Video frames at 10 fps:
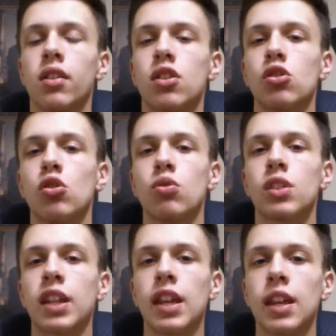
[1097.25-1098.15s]
this
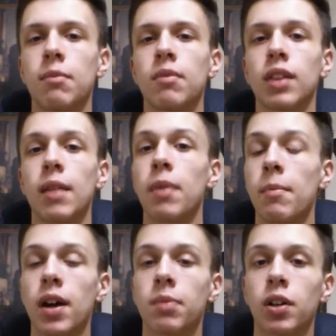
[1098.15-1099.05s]
new scheme led
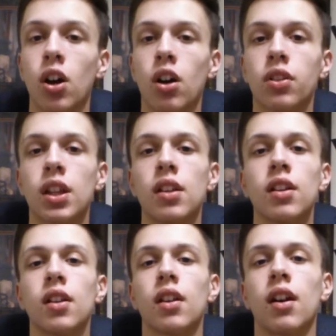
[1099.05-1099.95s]
by Mike McCarthy.